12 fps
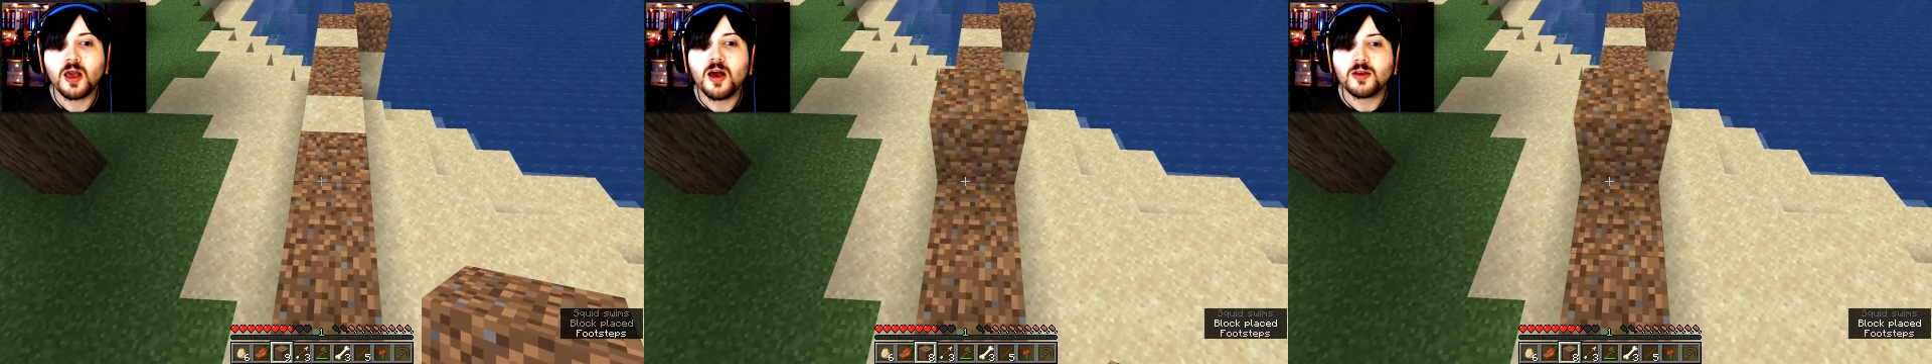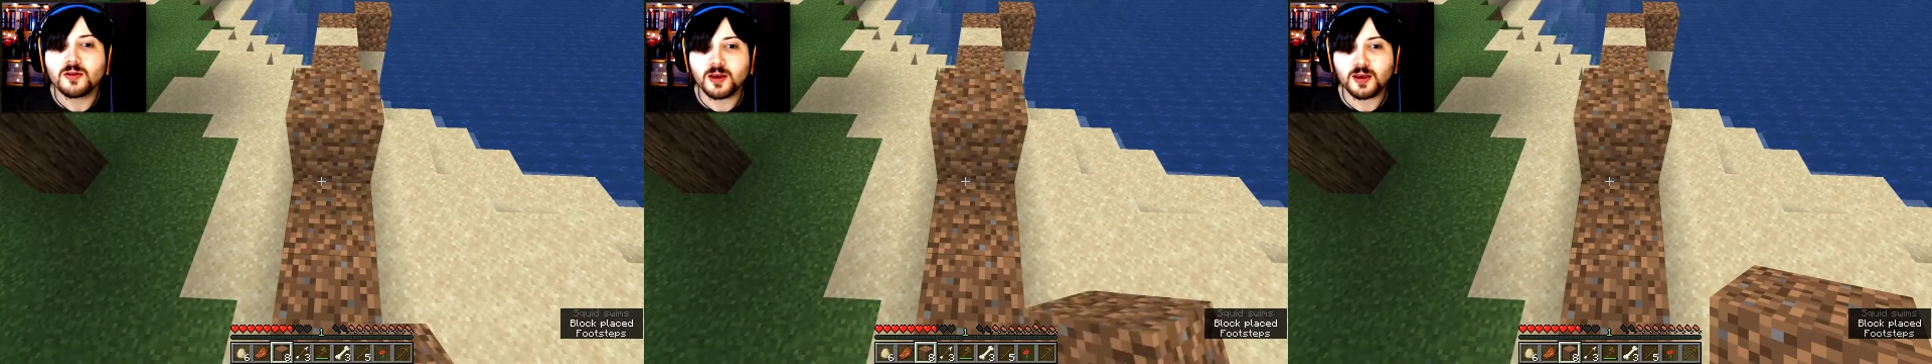
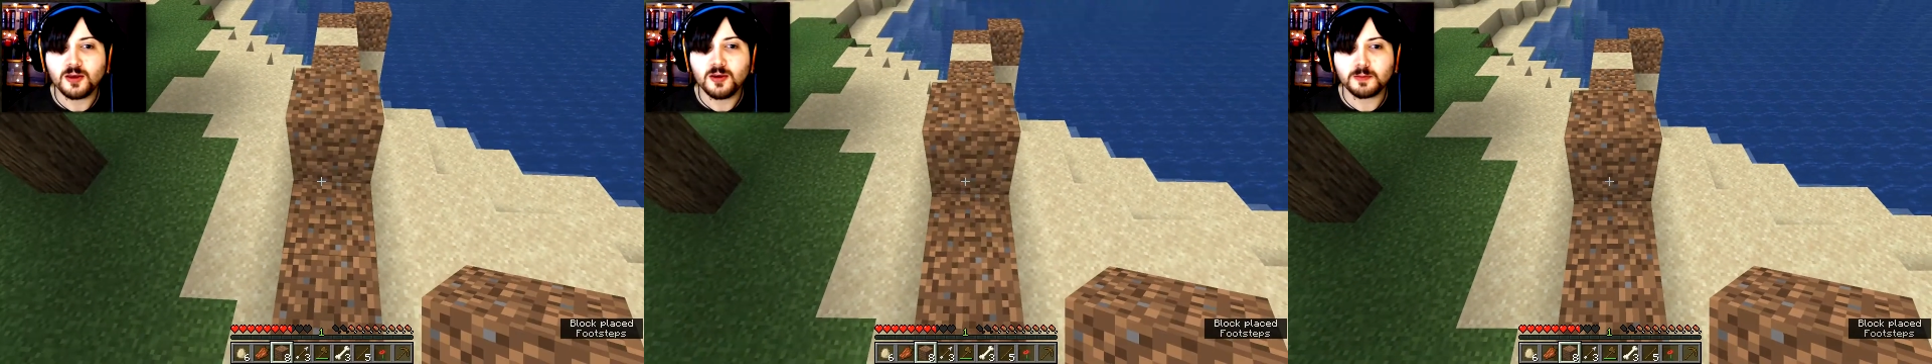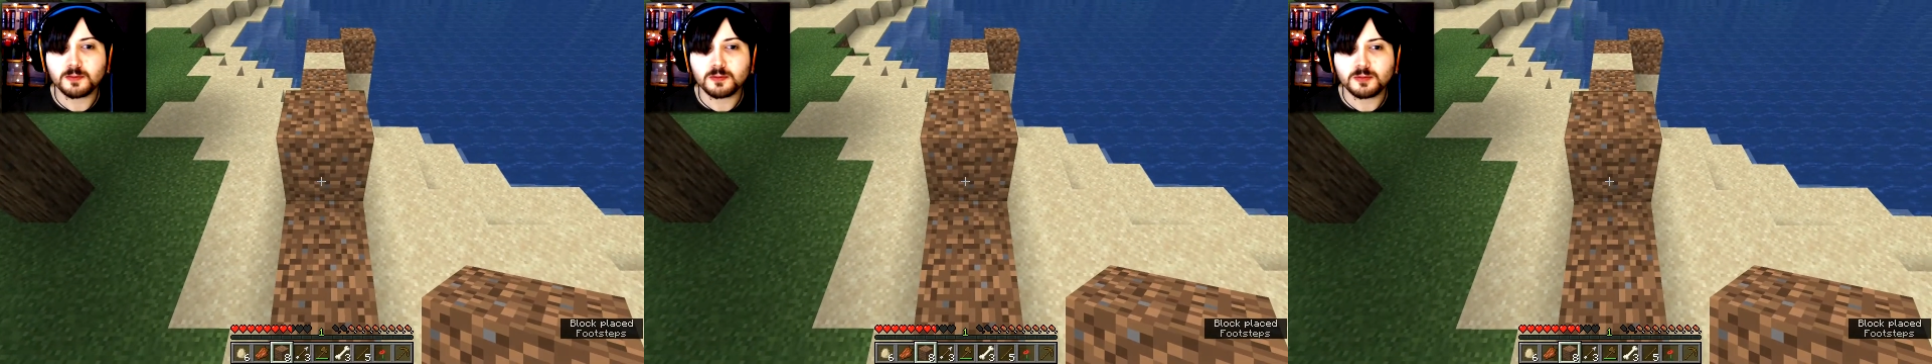Thank you.
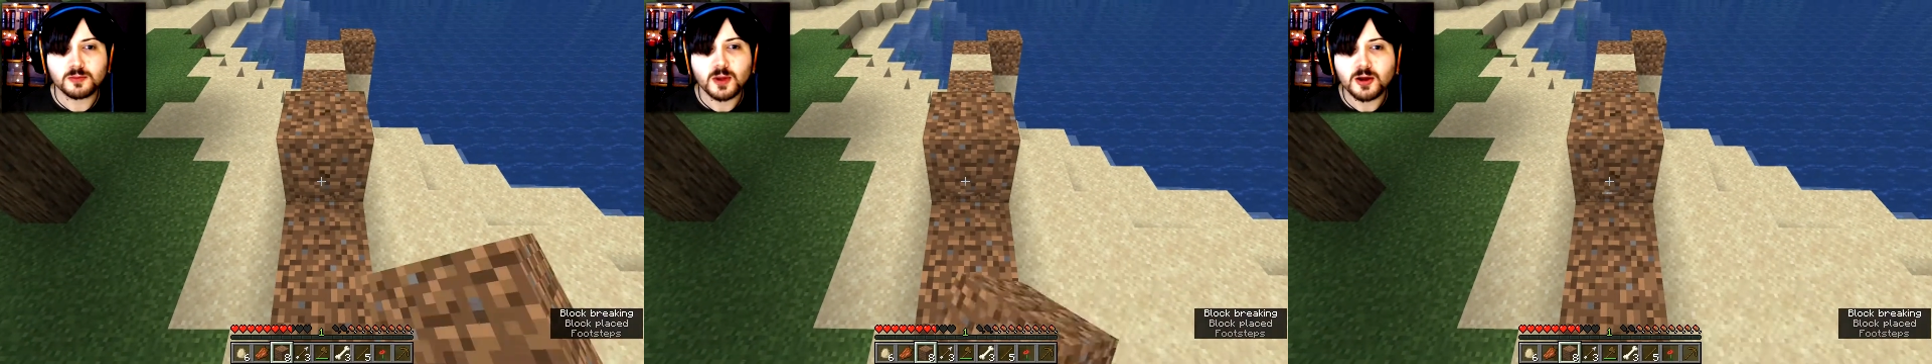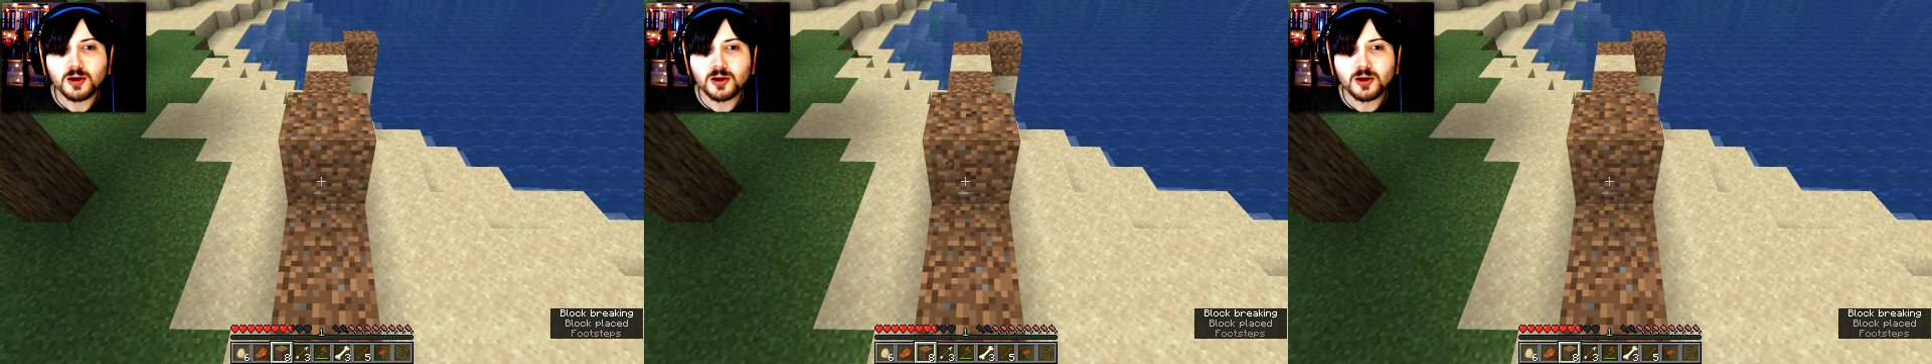No, no,
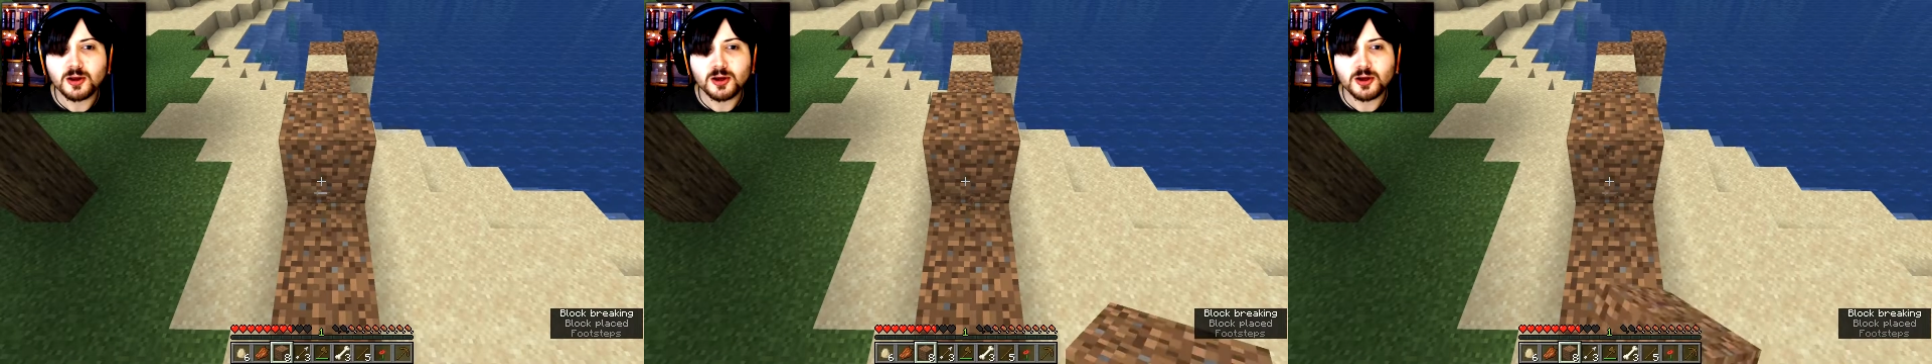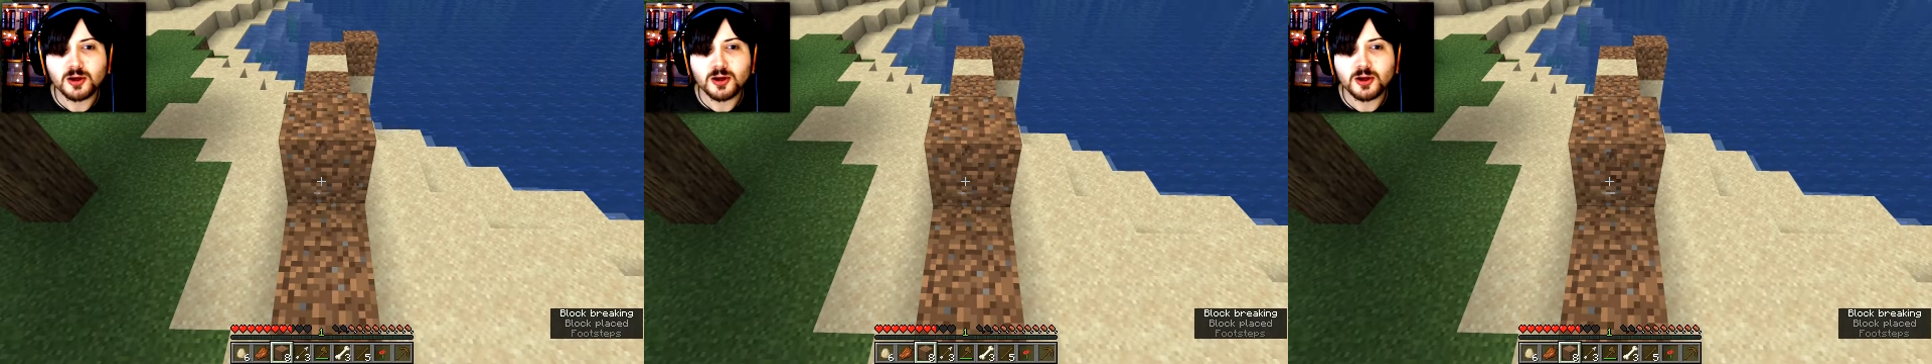no, no,
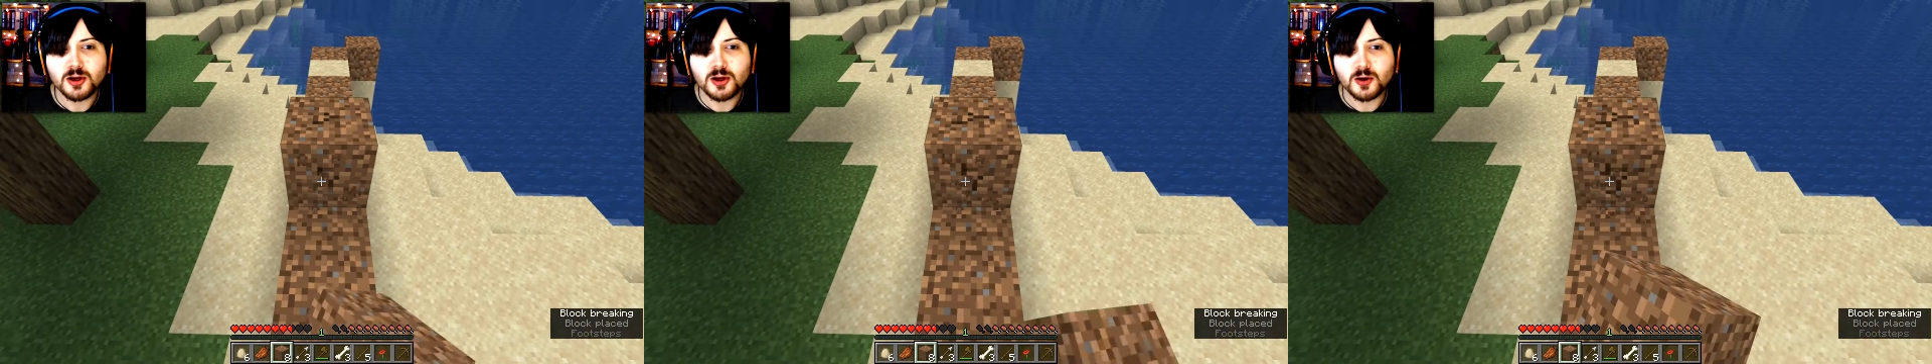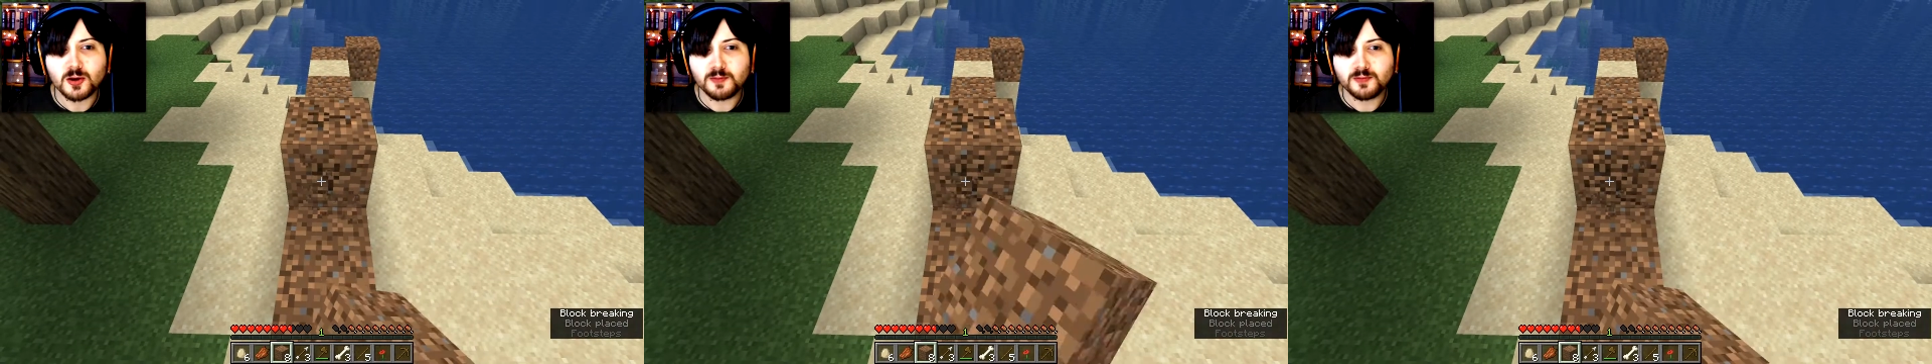no, no, no, no.